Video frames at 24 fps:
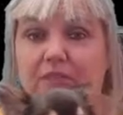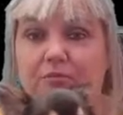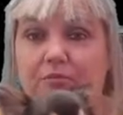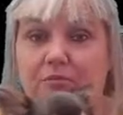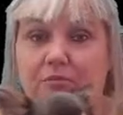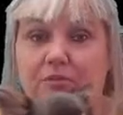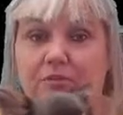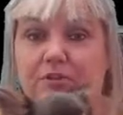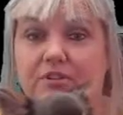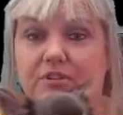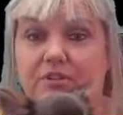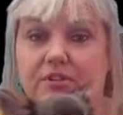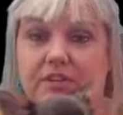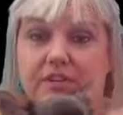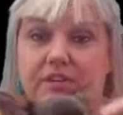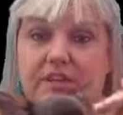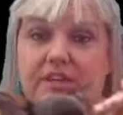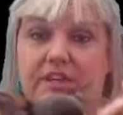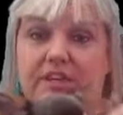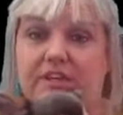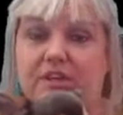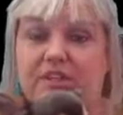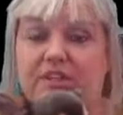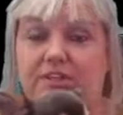But because I've got
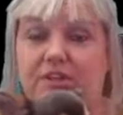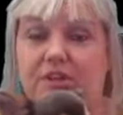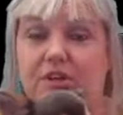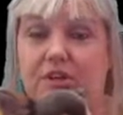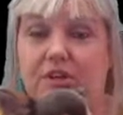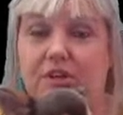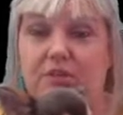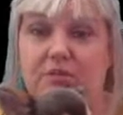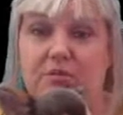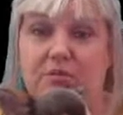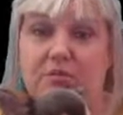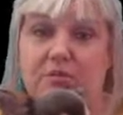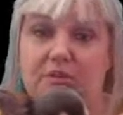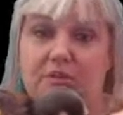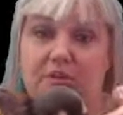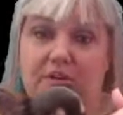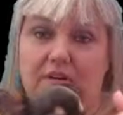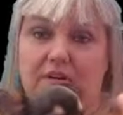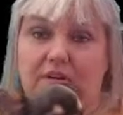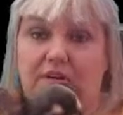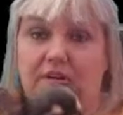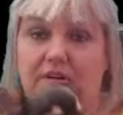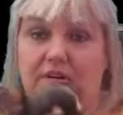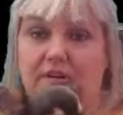these two,
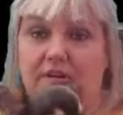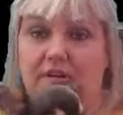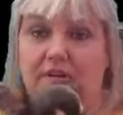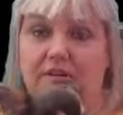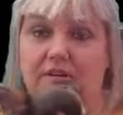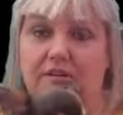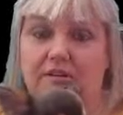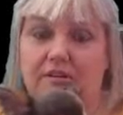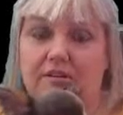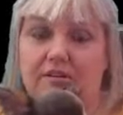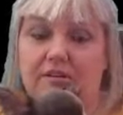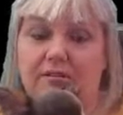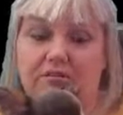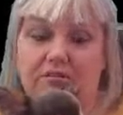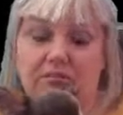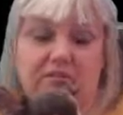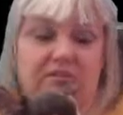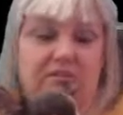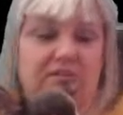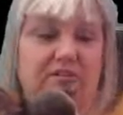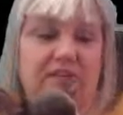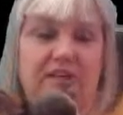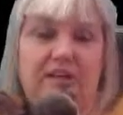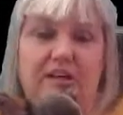one